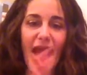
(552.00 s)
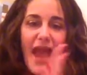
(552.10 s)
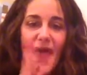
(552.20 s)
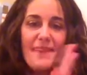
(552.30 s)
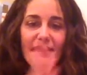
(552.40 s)

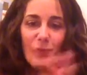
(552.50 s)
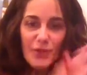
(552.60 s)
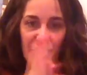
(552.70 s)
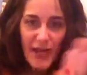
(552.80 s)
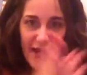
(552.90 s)
And then
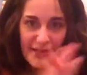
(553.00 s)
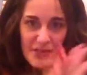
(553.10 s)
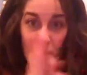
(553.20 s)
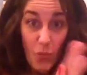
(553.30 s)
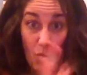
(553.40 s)
when your hands
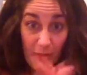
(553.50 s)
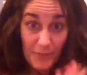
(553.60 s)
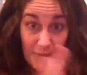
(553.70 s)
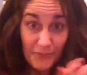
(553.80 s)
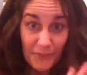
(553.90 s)
are
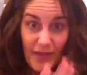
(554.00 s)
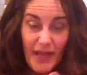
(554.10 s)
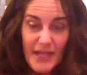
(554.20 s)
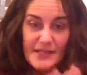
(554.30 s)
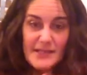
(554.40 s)
warm,
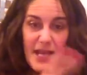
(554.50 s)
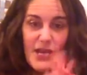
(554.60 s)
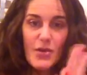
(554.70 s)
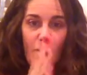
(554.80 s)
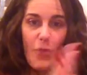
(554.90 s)
take
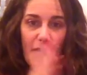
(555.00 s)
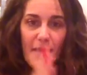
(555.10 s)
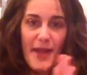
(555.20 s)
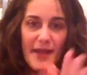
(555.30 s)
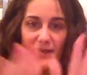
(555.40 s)
your warm
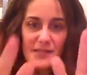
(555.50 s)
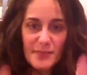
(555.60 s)
hands,